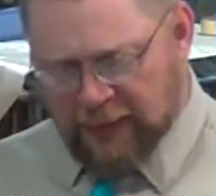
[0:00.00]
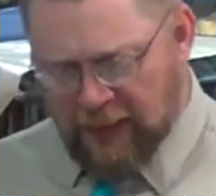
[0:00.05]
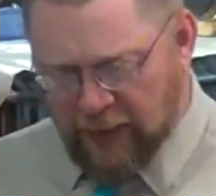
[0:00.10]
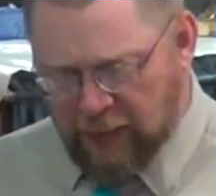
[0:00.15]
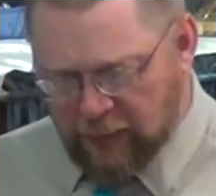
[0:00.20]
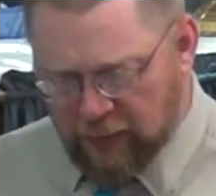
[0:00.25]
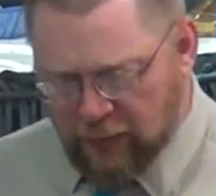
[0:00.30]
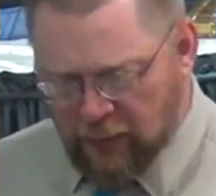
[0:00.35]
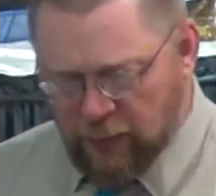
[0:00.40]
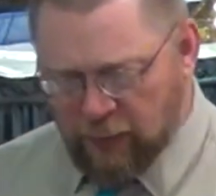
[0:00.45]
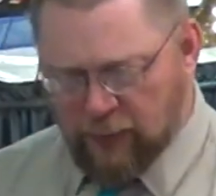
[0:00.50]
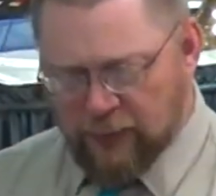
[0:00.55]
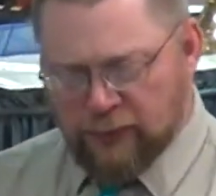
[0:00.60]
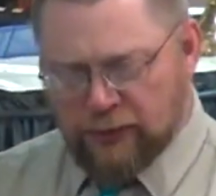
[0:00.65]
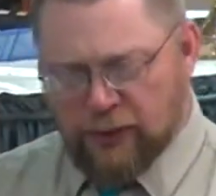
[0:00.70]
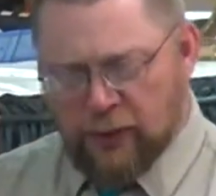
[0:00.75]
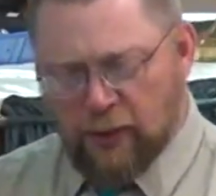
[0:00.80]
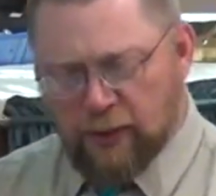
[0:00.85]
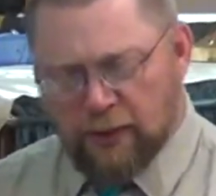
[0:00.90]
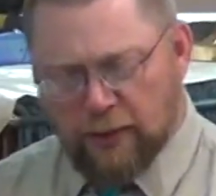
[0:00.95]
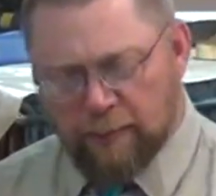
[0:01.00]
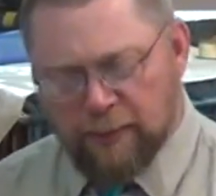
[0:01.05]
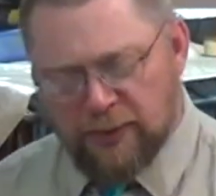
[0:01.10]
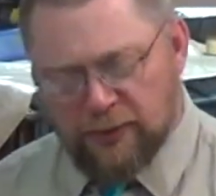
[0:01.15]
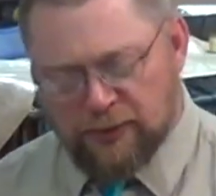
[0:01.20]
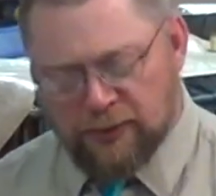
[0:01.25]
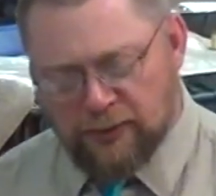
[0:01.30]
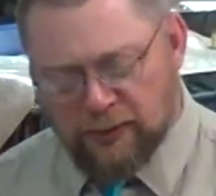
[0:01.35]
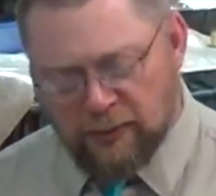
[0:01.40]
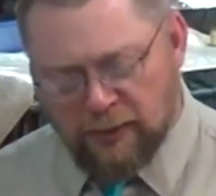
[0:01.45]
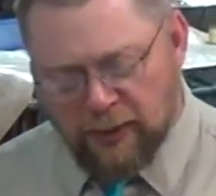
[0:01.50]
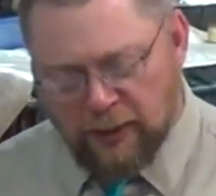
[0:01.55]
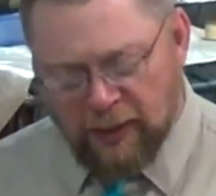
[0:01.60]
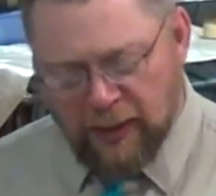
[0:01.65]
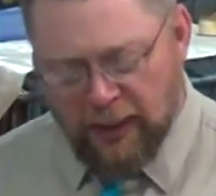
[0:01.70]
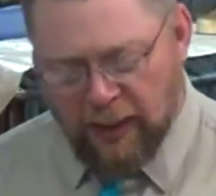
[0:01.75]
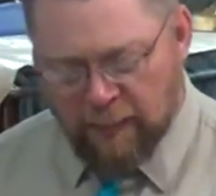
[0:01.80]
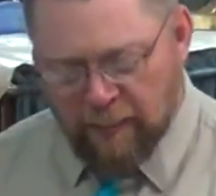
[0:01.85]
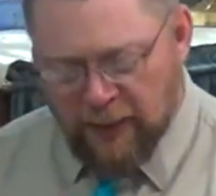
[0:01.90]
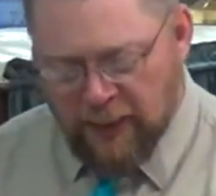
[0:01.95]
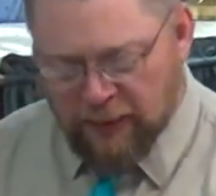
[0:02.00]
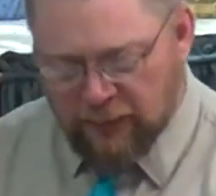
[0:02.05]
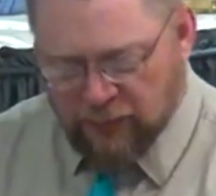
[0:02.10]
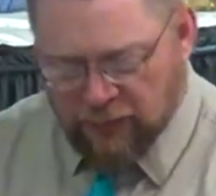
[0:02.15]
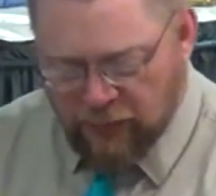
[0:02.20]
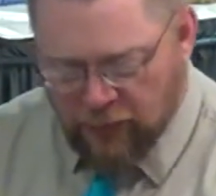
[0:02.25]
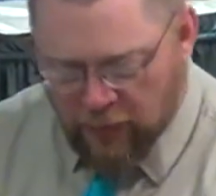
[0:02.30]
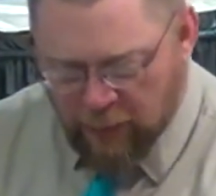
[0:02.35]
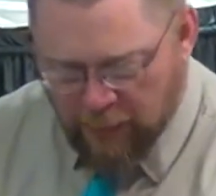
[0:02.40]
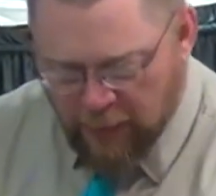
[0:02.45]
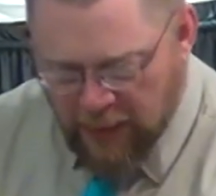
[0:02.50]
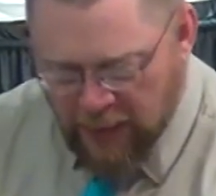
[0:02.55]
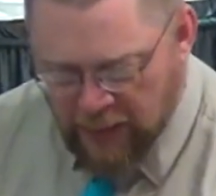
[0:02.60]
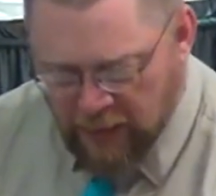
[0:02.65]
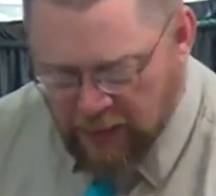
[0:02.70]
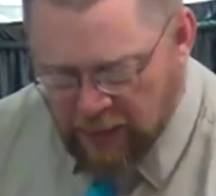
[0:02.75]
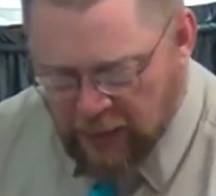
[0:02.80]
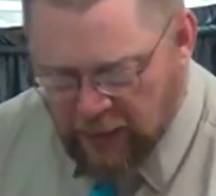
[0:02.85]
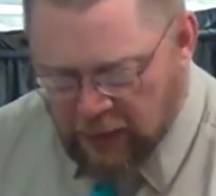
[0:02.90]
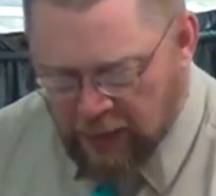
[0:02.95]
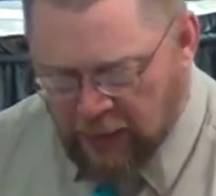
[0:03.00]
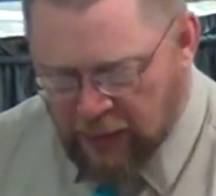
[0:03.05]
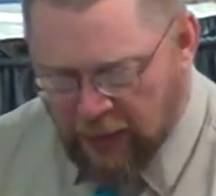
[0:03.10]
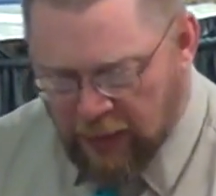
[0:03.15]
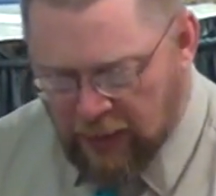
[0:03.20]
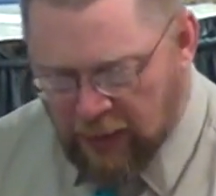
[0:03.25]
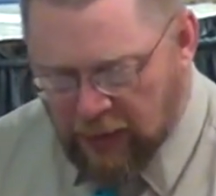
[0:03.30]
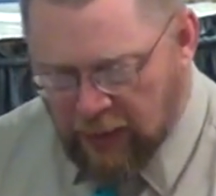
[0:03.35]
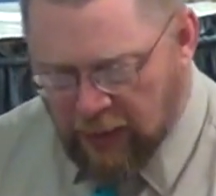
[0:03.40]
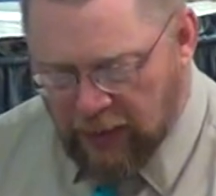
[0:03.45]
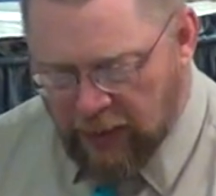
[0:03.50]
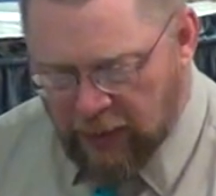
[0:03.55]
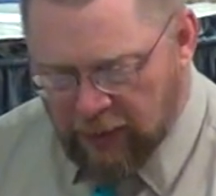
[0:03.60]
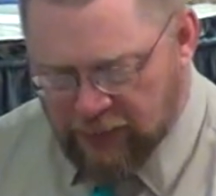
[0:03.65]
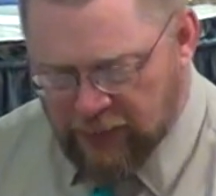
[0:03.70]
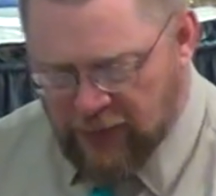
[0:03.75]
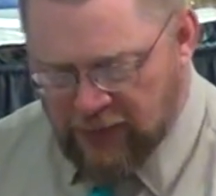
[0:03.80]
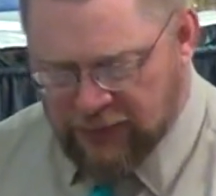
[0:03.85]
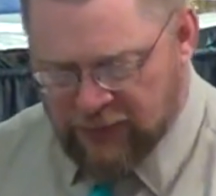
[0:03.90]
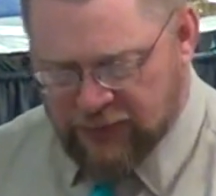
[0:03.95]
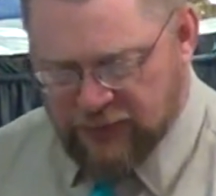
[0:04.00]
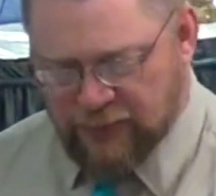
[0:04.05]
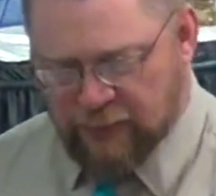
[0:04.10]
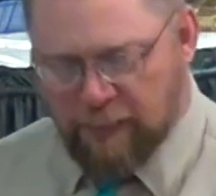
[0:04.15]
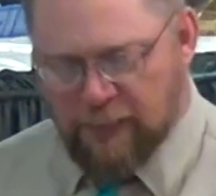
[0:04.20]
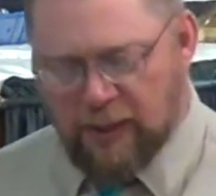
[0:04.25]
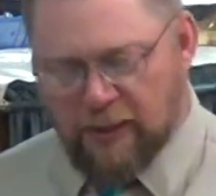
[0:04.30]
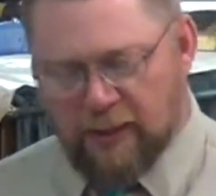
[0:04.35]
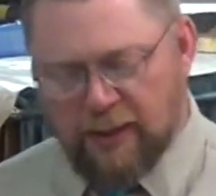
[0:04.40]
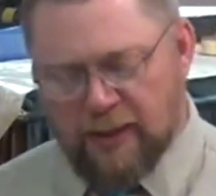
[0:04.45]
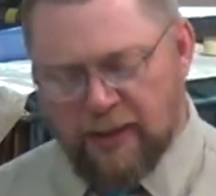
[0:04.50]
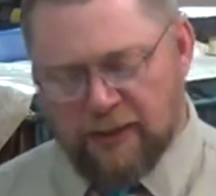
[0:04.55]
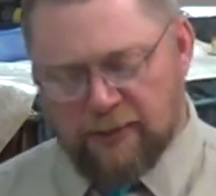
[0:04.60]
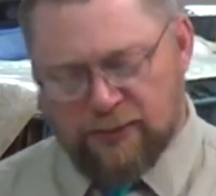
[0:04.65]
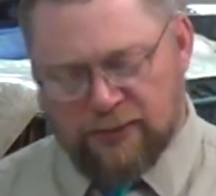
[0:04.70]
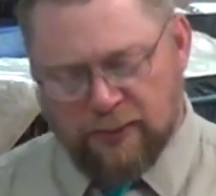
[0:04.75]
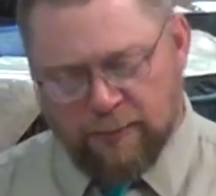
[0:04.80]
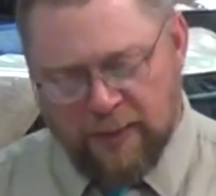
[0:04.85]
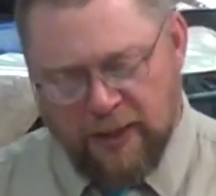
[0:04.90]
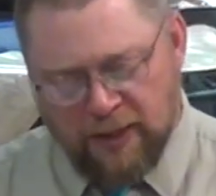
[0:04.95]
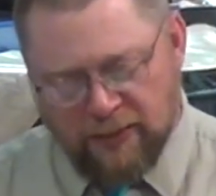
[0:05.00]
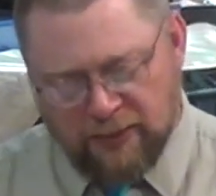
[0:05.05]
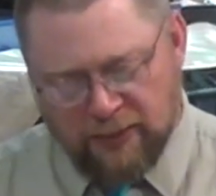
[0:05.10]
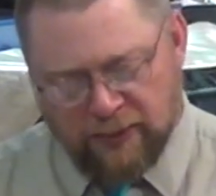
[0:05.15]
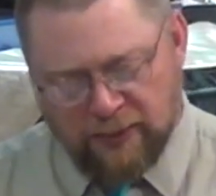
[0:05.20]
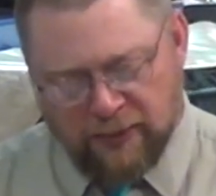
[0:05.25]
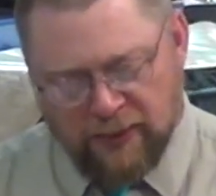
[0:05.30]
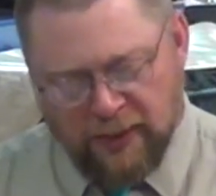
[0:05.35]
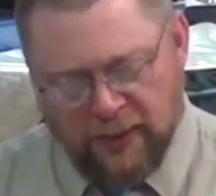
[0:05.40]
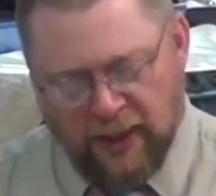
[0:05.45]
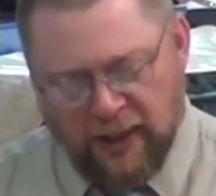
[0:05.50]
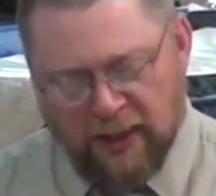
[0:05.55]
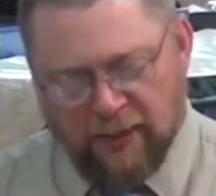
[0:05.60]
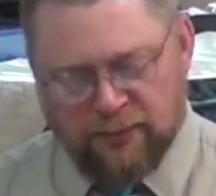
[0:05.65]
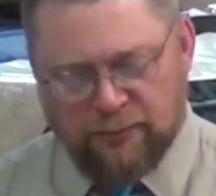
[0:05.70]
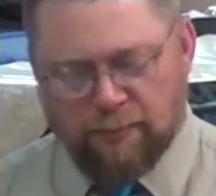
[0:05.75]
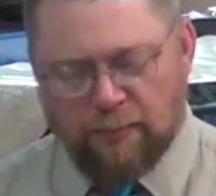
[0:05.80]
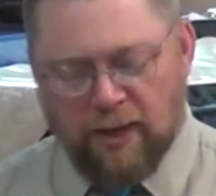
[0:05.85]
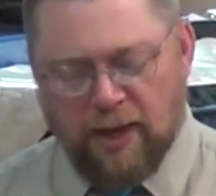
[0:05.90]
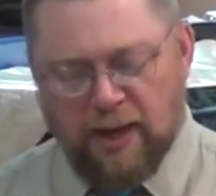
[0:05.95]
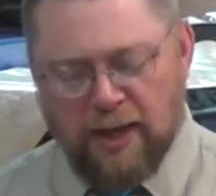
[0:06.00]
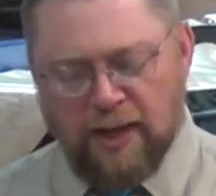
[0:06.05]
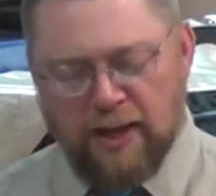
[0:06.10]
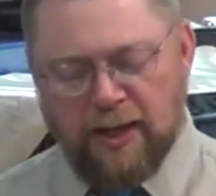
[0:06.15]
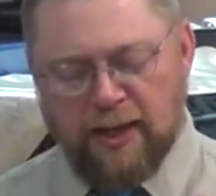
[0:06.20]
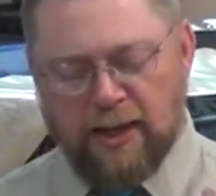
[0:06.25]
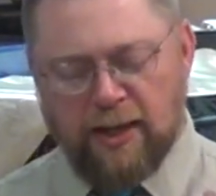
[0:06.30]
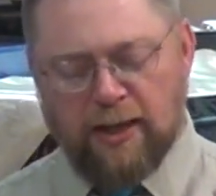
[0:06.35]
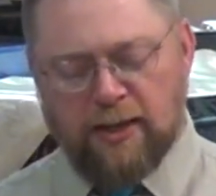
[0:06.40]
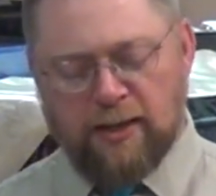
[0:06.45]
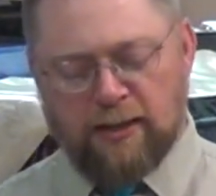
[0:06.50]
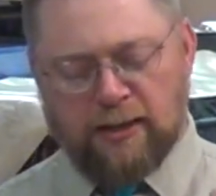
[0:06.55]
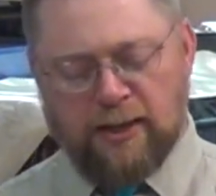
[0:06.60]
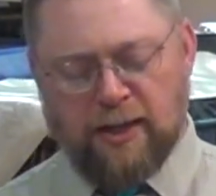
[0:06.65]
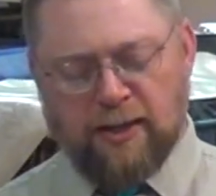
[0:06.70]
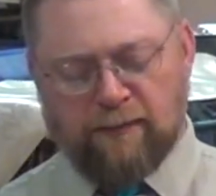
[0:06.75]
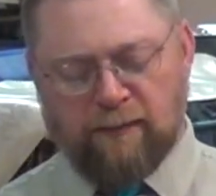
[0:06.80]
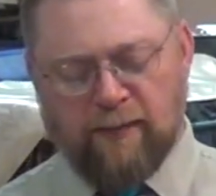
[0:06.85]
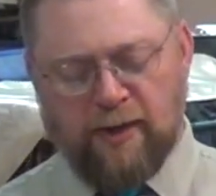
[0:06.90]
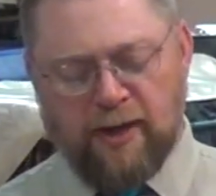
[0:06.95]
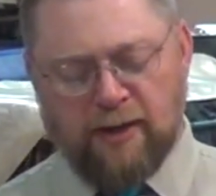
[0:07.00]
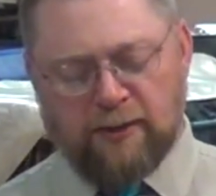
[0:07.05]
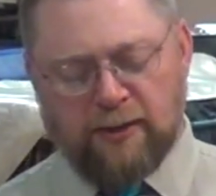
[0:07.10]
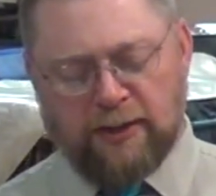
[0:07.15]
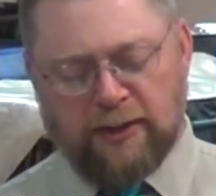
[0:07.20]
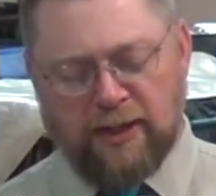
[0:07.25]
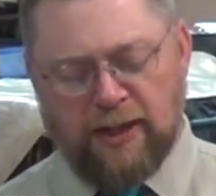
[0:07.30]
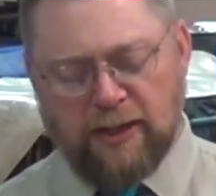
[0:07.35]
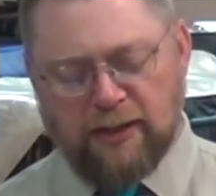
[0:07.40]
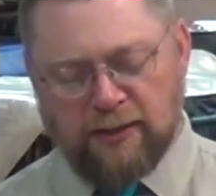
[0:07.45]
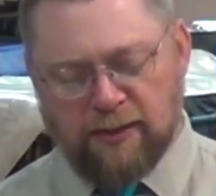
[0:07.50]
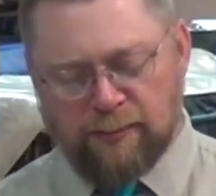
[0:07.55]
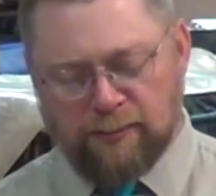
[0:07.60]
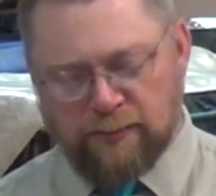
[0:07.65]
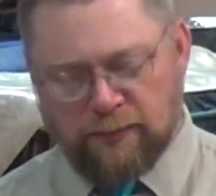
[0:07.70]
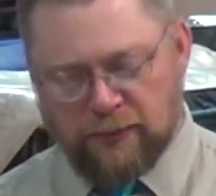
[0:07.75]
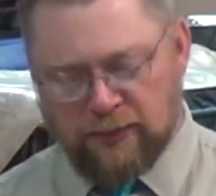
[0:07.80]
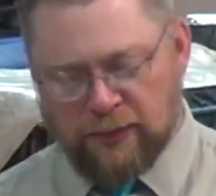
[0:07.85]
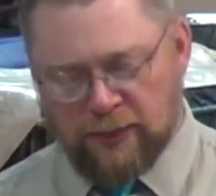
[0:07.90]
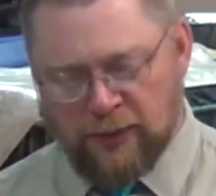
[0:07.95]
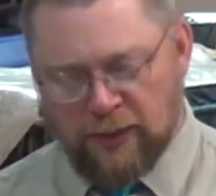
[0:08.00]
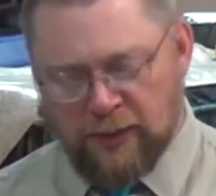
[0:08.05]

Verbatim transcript: Calno as Carchemish and Hamath as Arpad? Is not Samaria as Damascus? As my hand hath found the kingdoms